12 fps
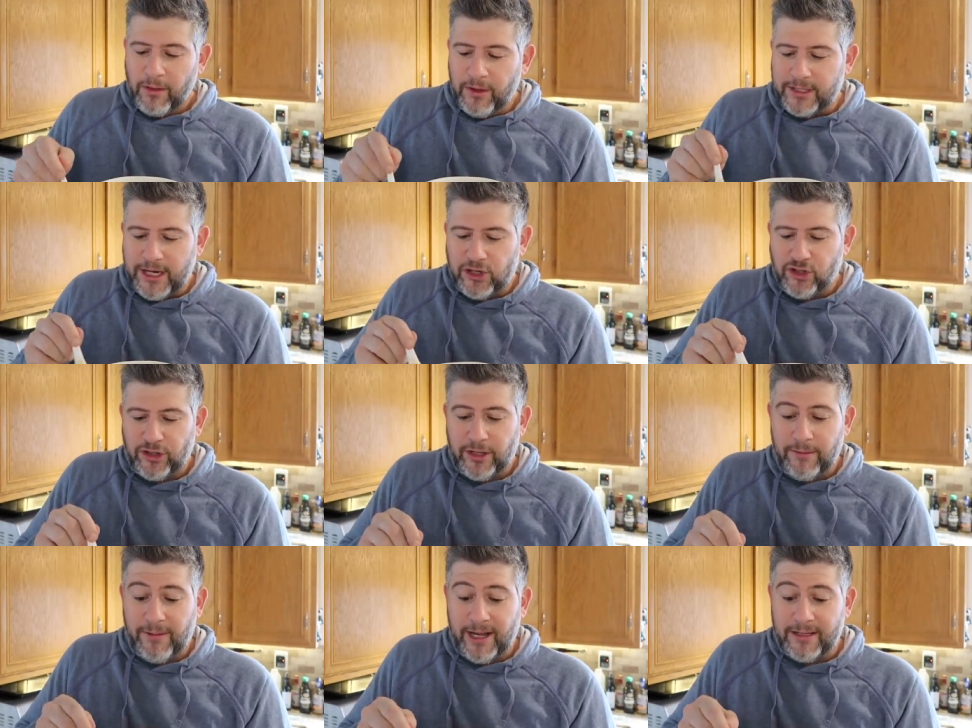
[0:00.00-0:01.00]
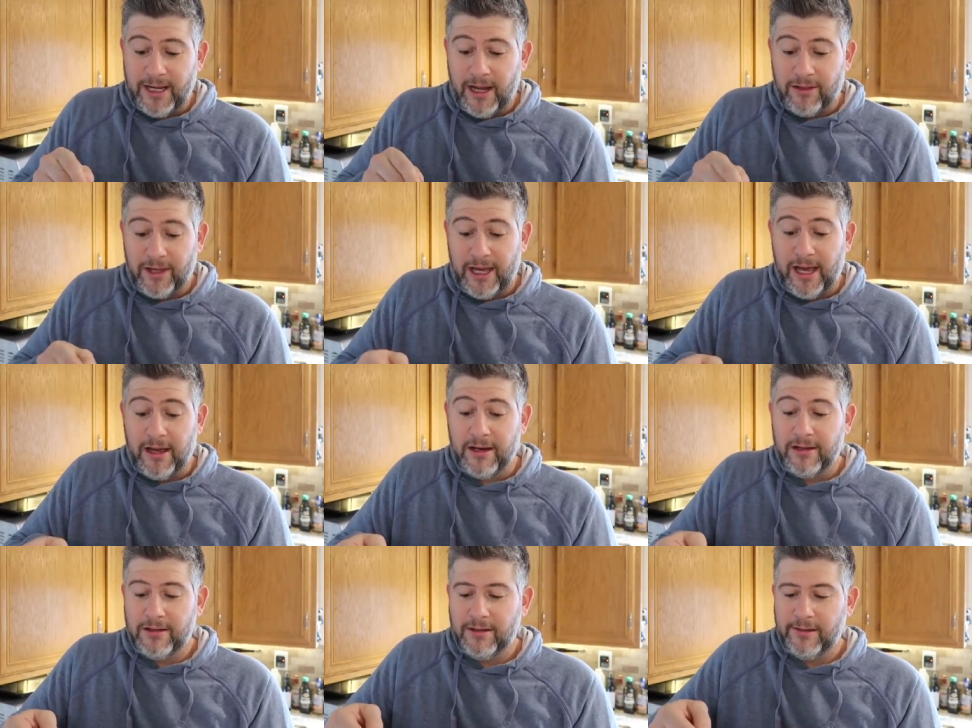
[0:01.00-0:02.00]
This actually might take the
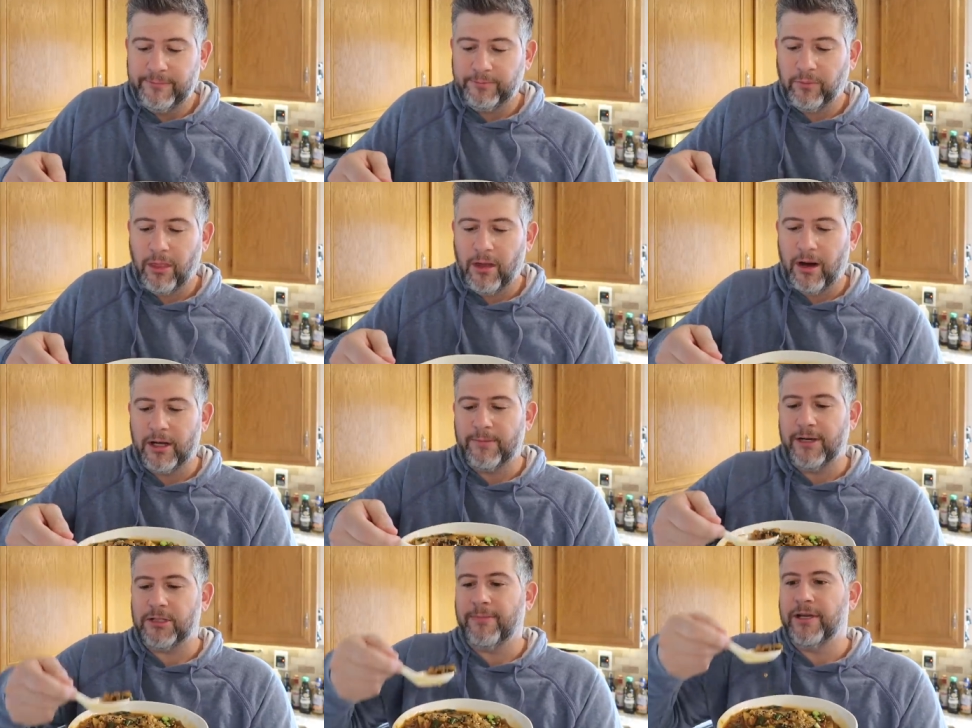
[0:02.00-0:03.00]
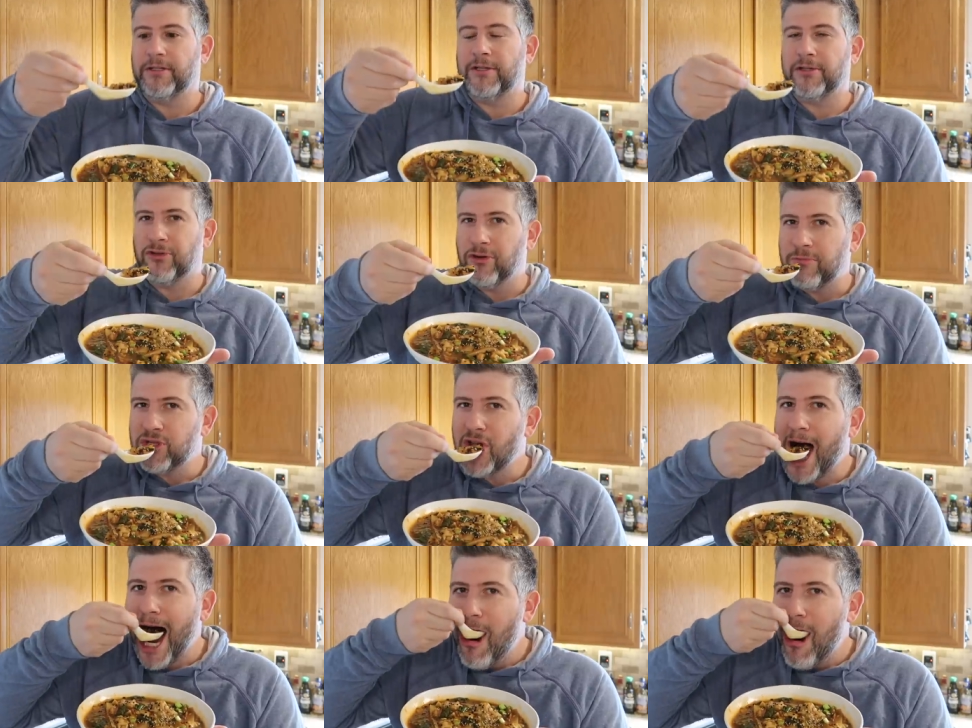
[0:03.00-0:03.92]
cake on my spicy soups.